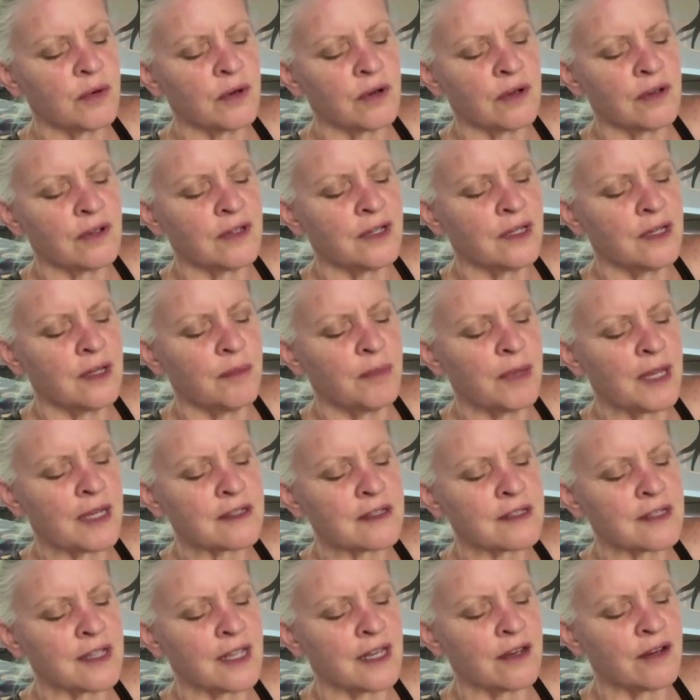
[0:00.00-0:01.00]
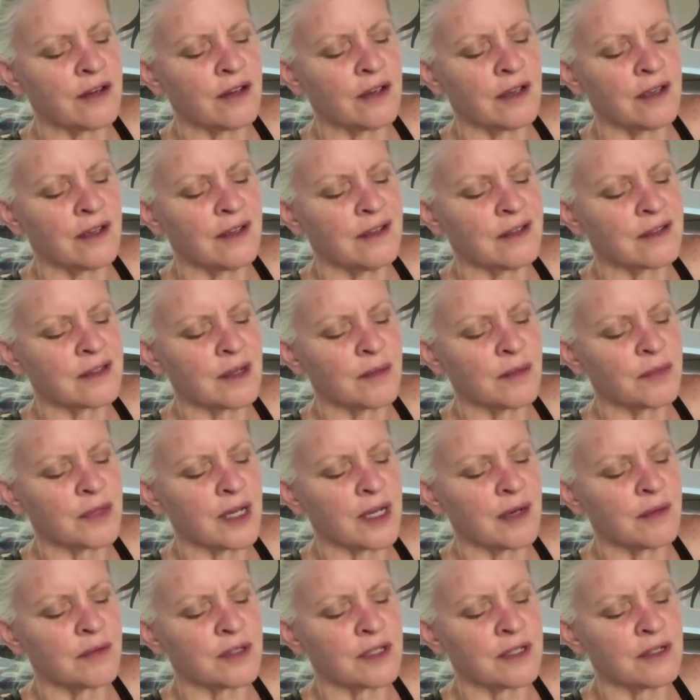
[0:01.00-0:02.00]
the world did the best they could, and
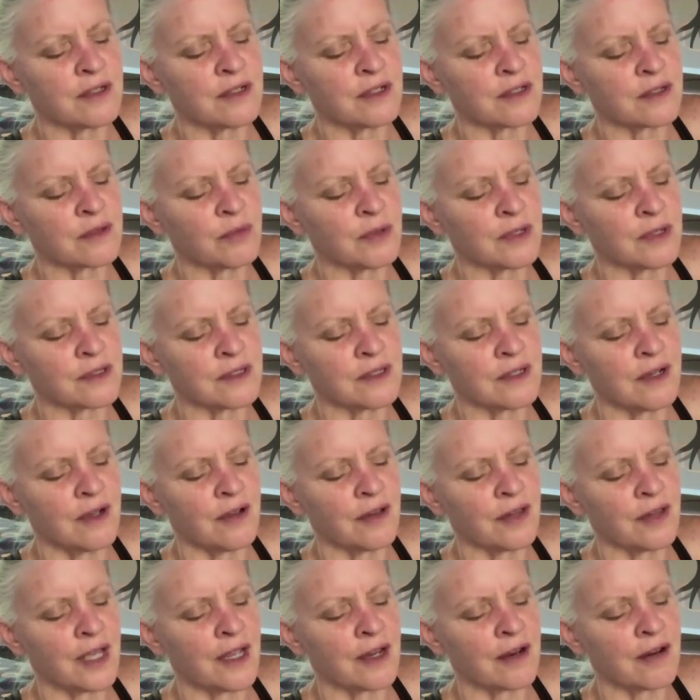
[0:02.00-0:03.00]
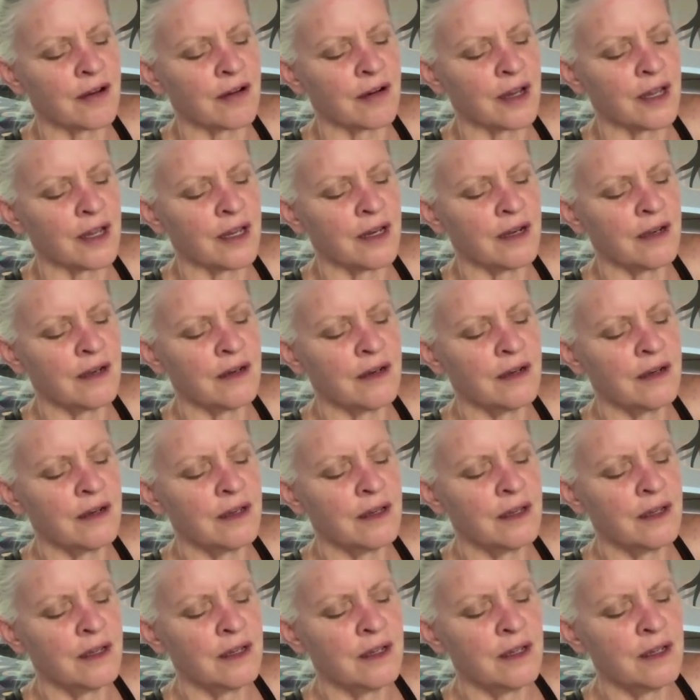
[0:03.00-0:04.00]
sometimes it just wasn't all that great.
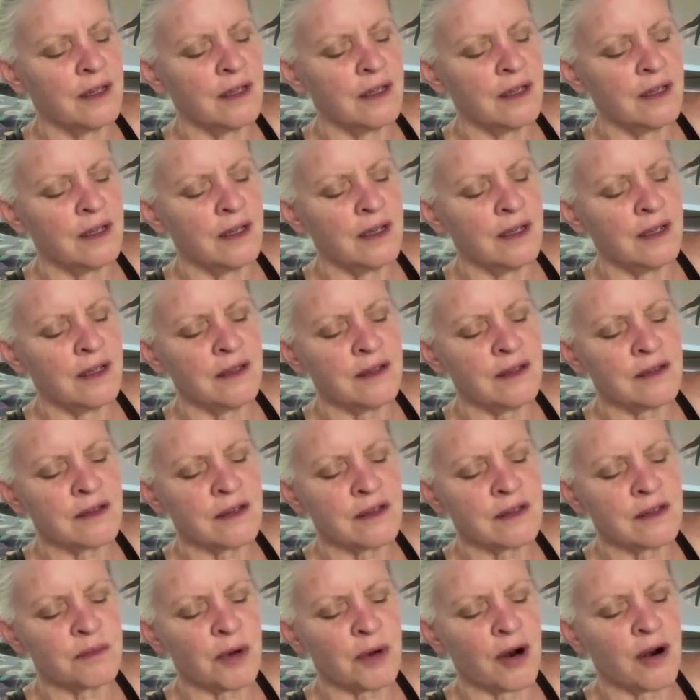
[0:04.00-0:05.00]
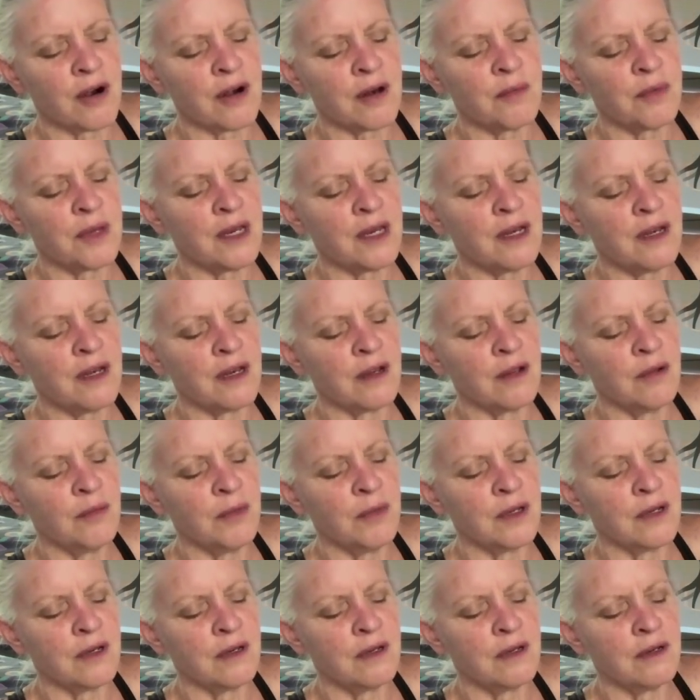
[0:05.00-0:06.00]
It's just part of being
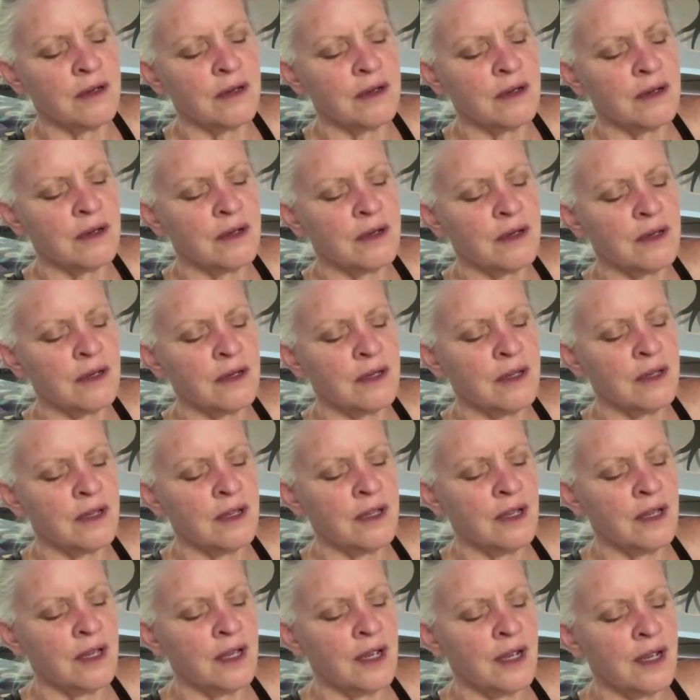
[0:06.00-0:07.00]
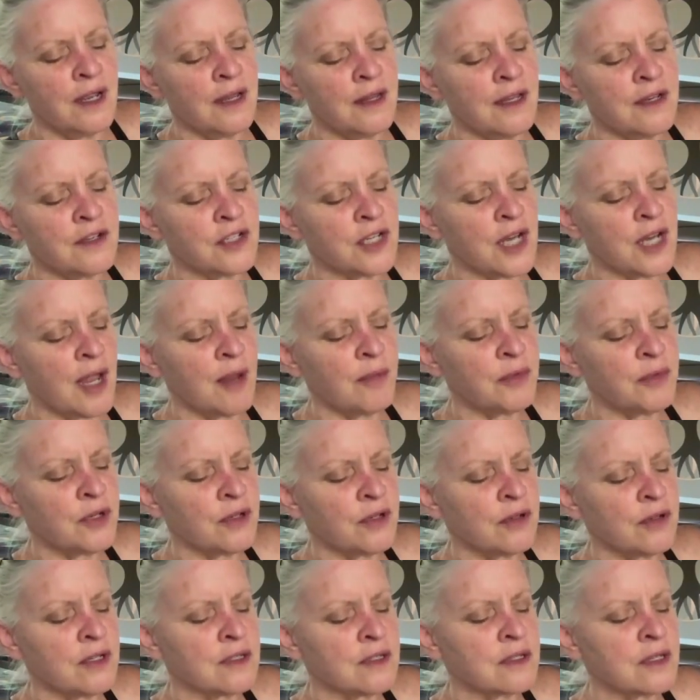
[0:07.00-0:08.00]
human. And that
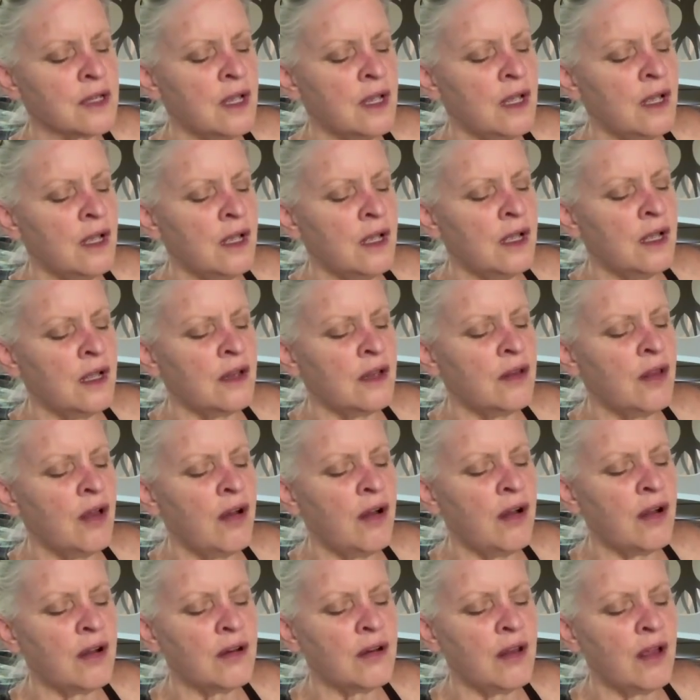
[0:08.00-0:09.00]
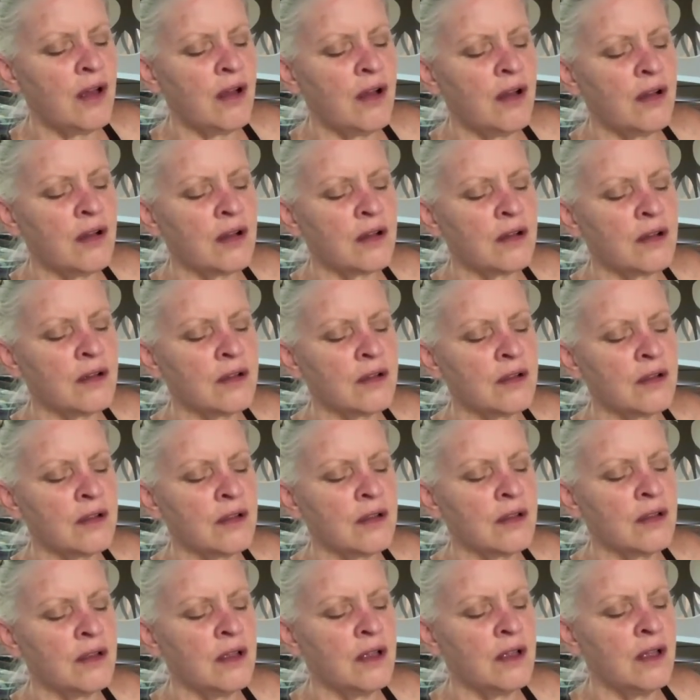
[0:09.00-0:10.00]
chapter is long, long,
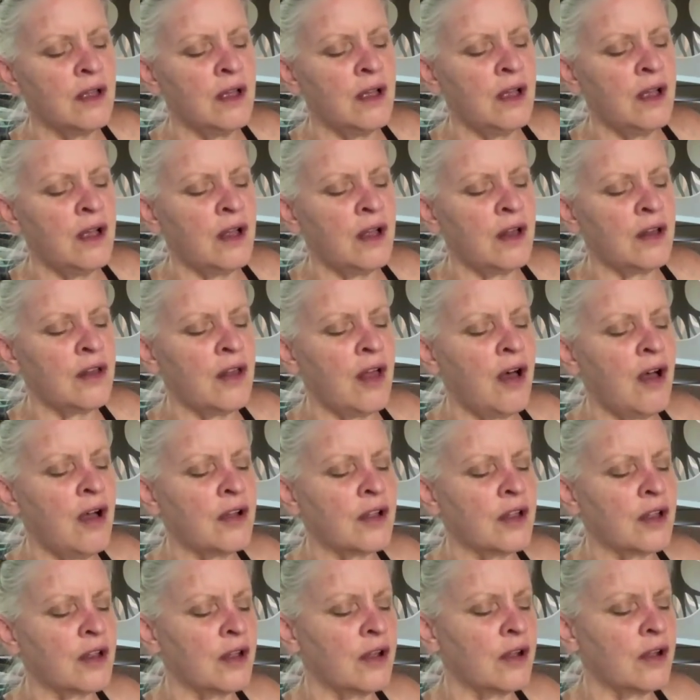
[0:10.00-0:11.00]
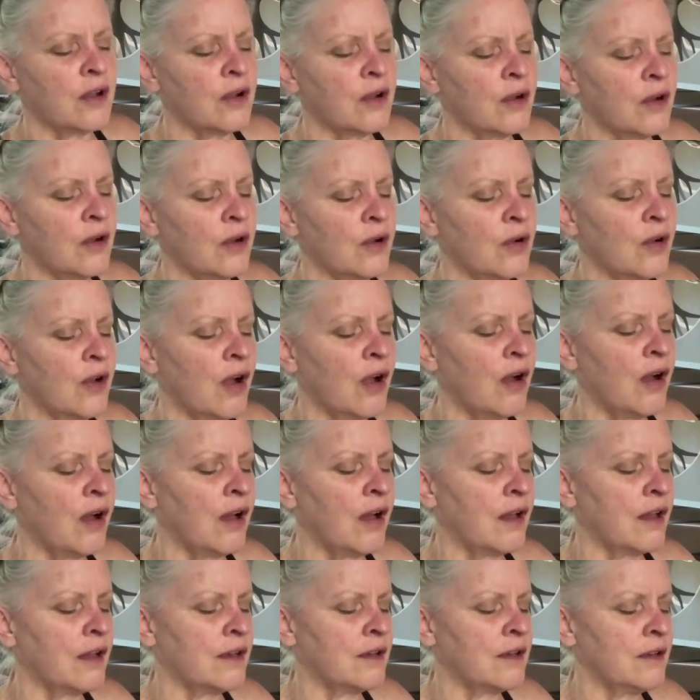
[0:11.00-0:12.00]
long ago
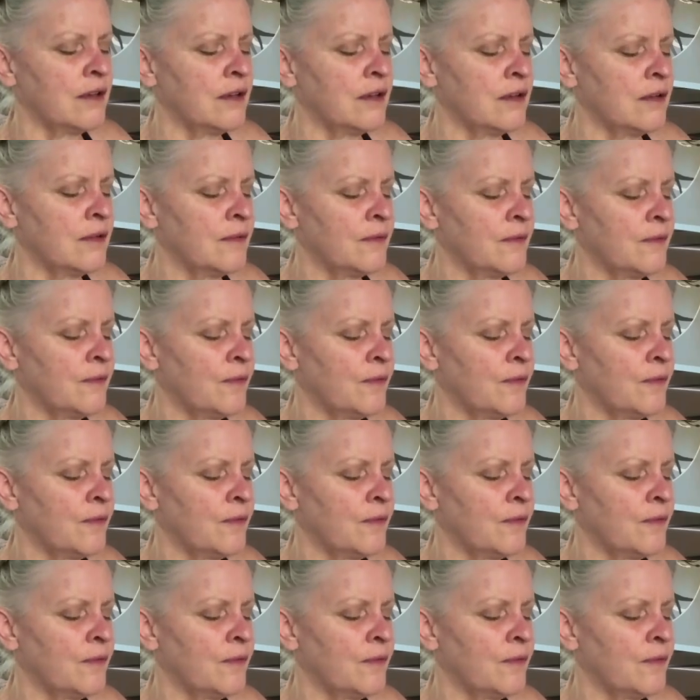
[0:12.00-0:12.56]
gone.